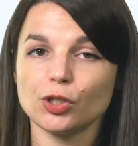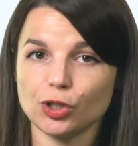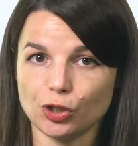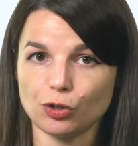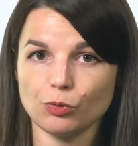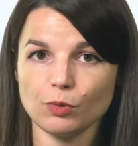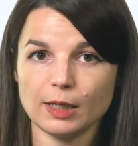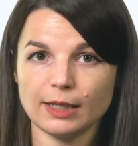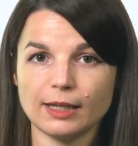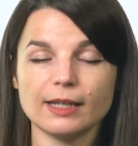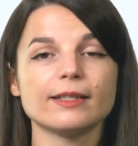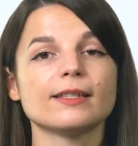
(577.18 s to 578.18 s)
2.
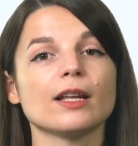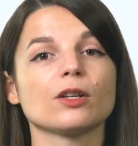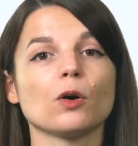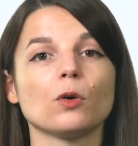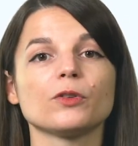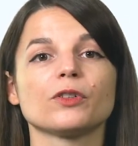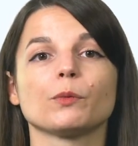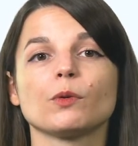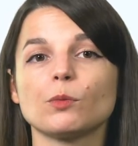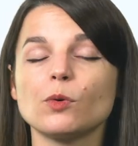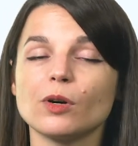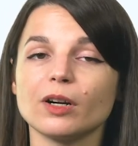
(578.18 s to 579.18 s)
Set goals and
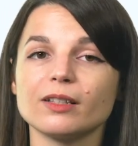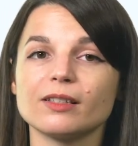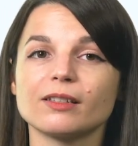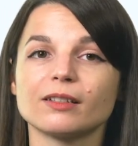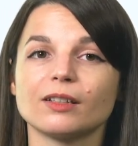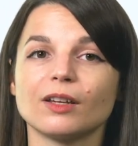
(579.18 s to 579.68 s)
rewards.